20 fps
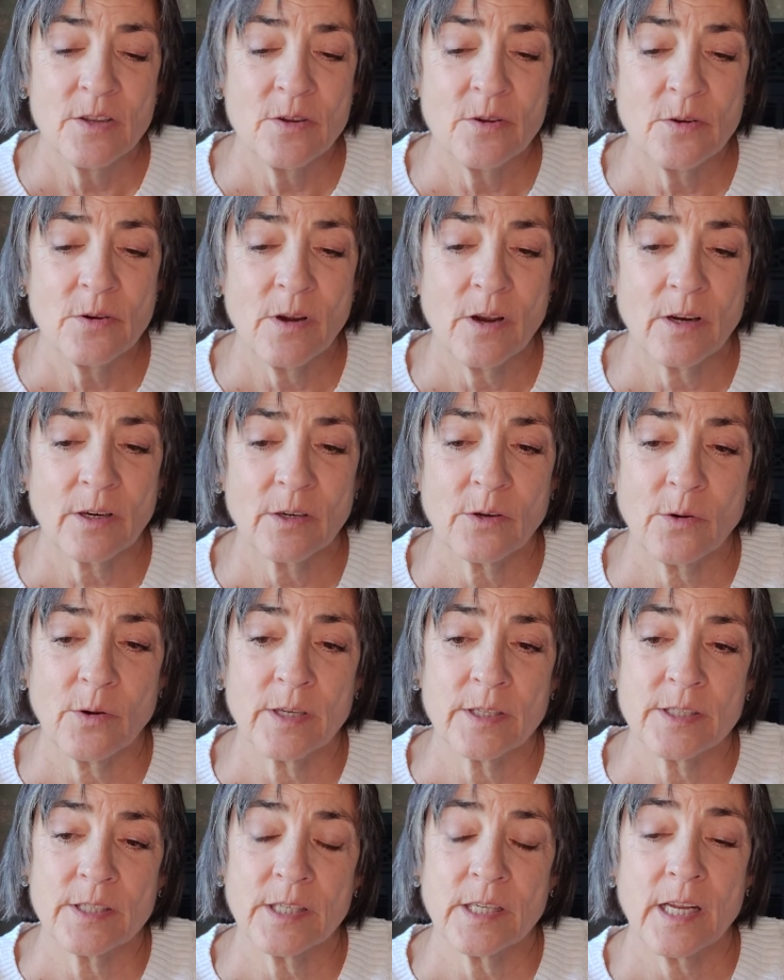You are
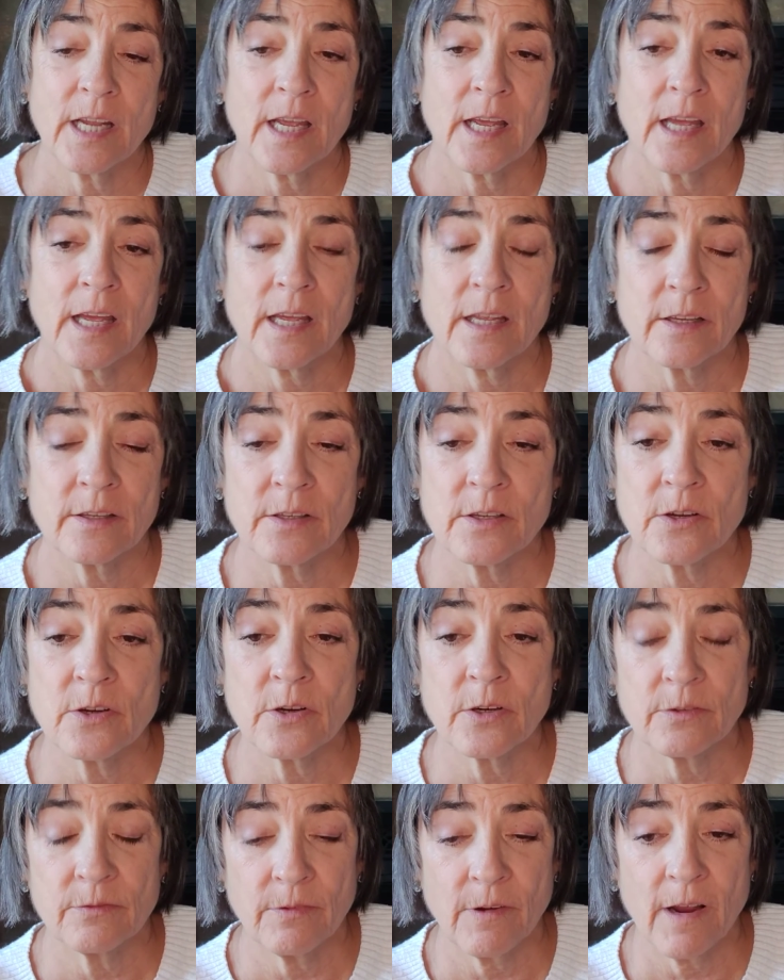going to get
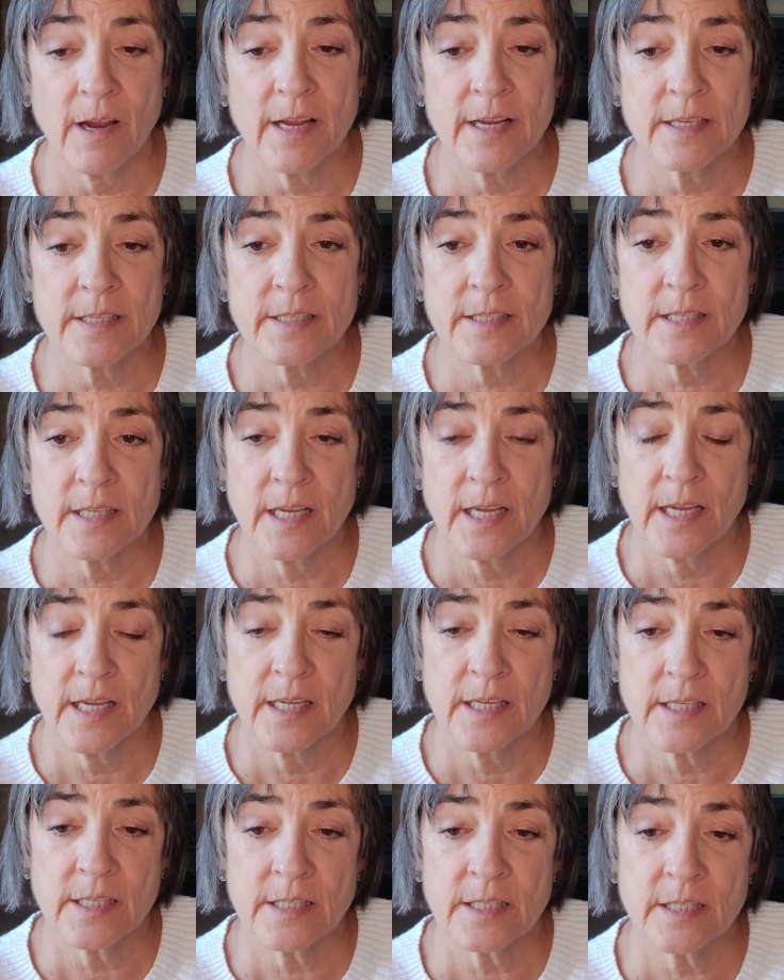your advice
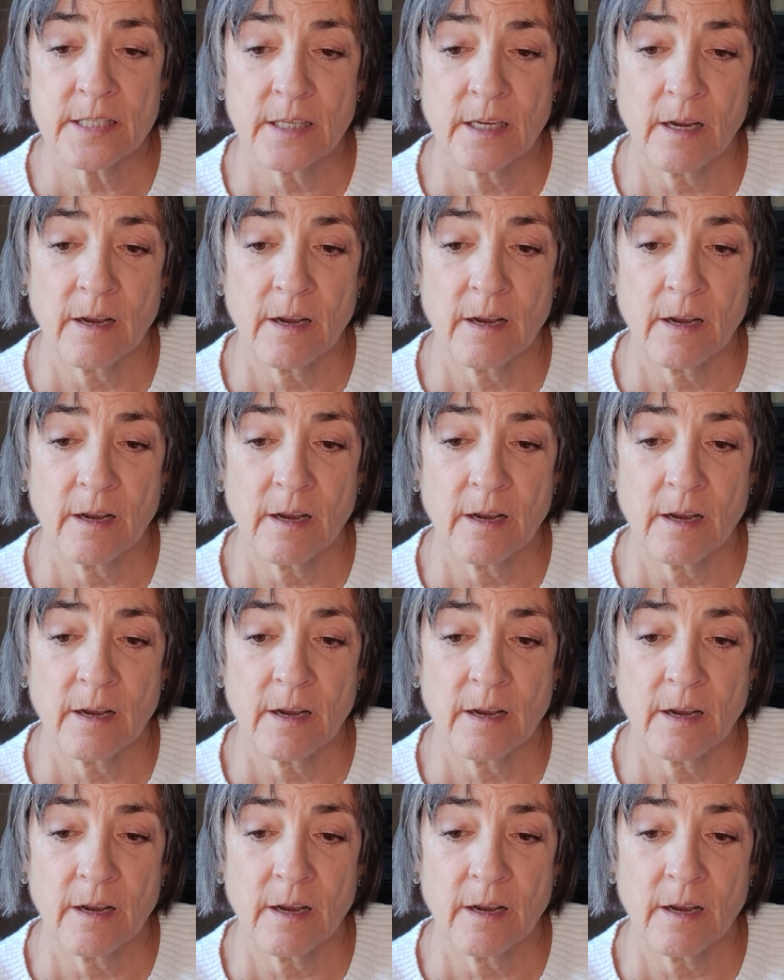is.